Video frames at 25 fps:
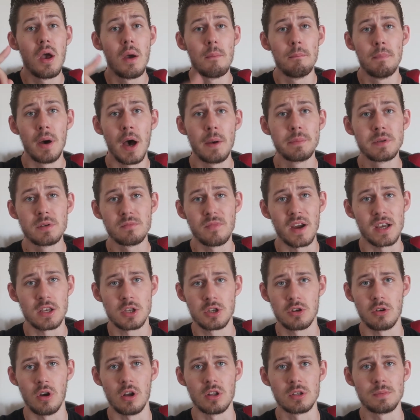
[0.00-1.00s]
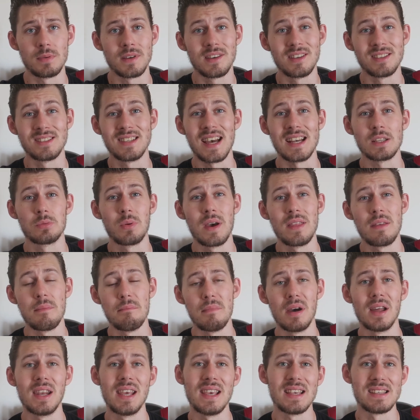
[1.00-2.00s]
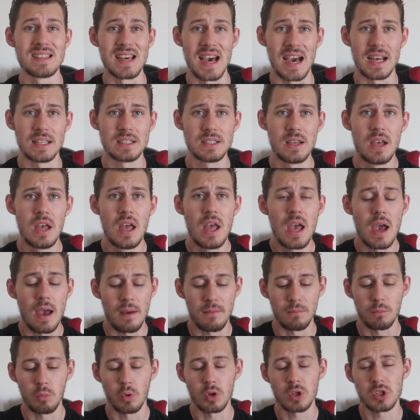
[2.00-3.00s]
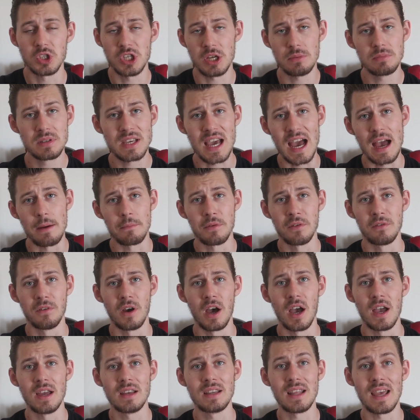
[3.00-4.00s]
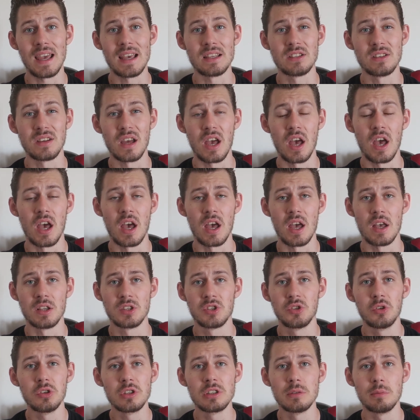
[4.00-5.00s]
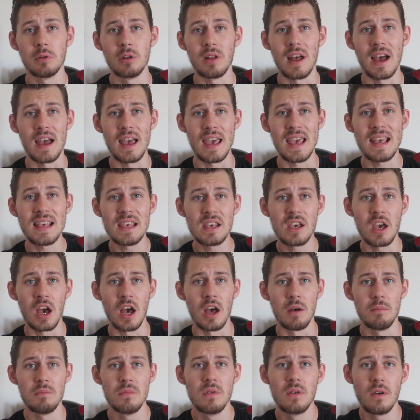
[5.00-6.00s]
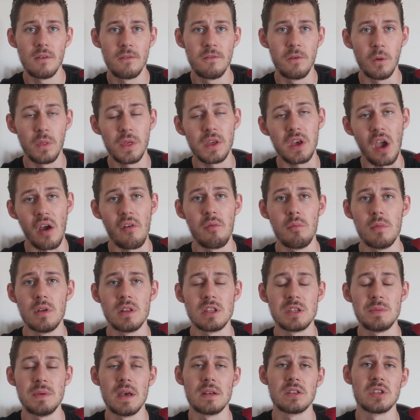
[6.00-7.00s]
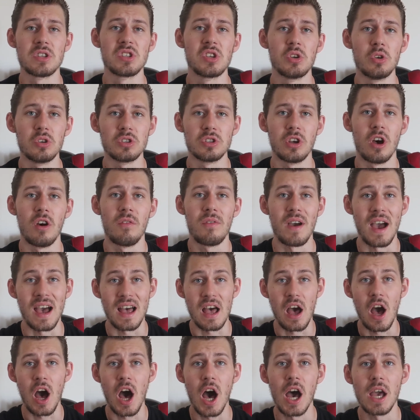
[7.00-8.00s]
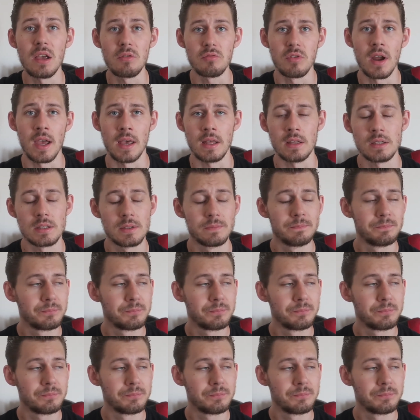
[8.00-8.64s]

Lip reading: pubs and restaurants, because that's where the money is at. And what gyms can't provide is a sourceable income for the government to be able to source off at a high rate.